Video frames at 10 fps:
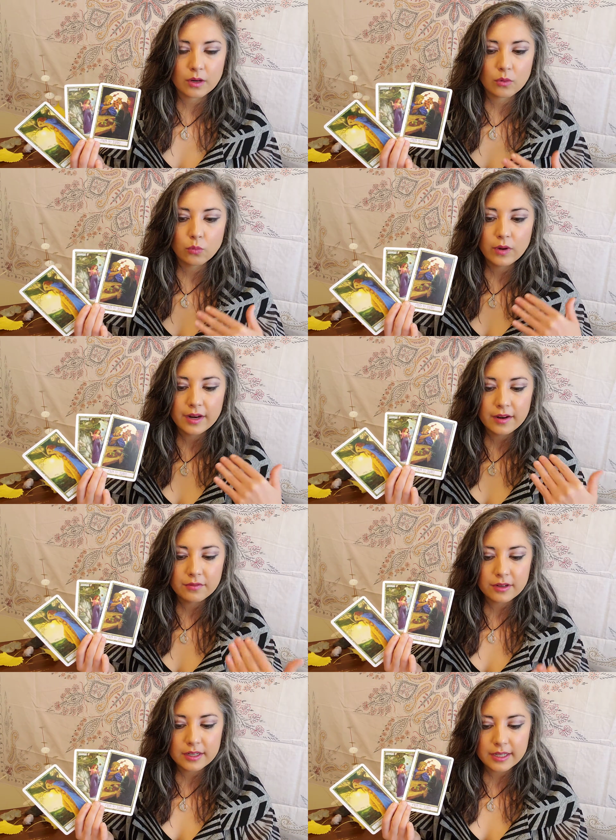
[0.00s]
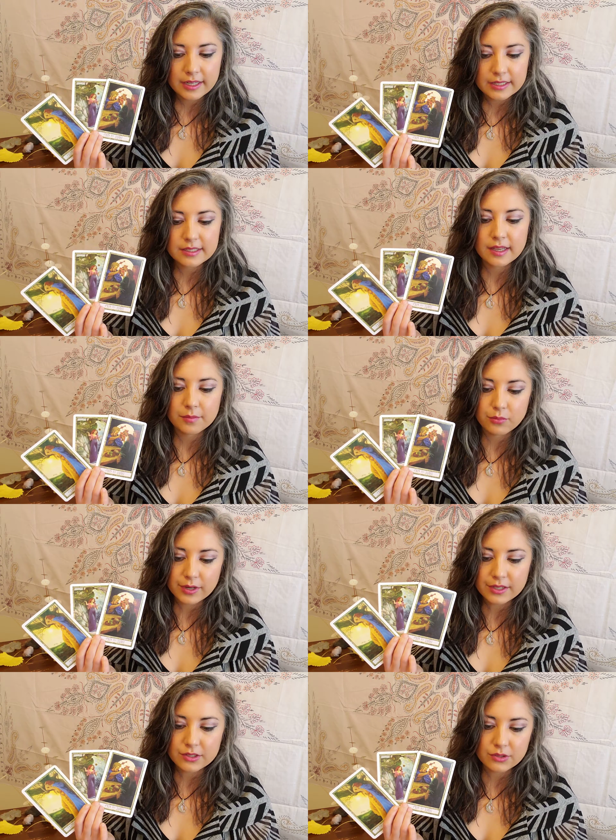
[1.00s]
whatever it is that
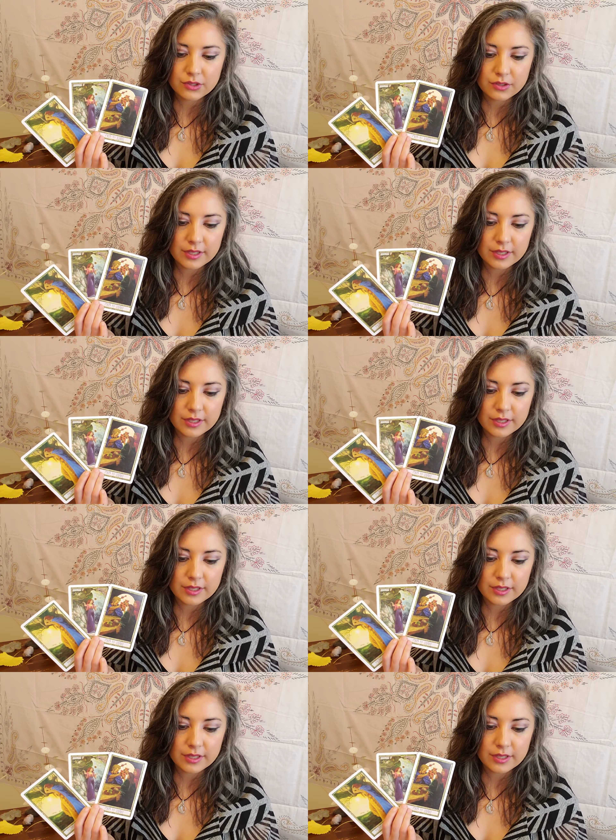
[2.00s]
brings you to